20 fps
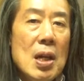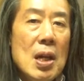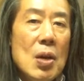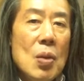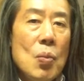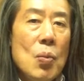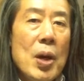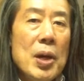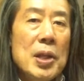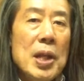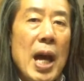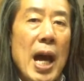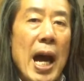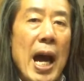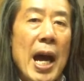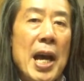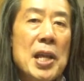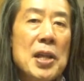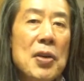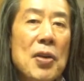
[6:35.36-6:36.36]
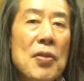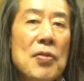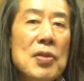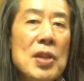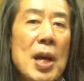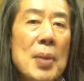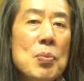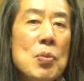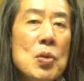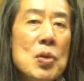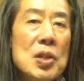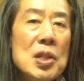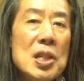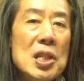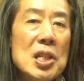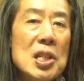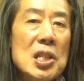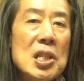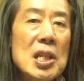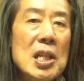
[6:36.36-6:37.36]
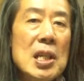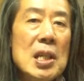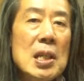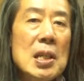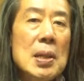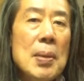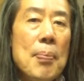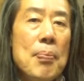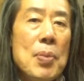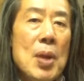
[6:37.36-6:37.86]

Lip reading: Whether either of them will succeed,